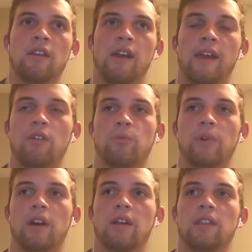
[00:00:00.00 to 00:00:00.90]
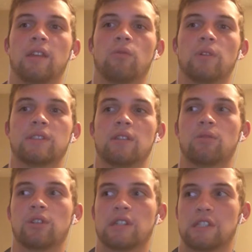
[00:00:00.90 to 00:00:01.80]
help, I think once they
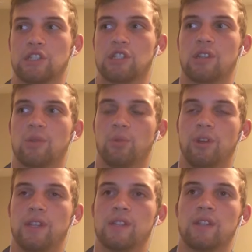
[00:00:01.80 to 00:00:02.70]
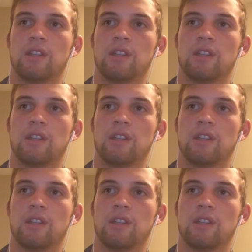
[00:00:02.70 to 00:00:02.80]
were transitioned into plays,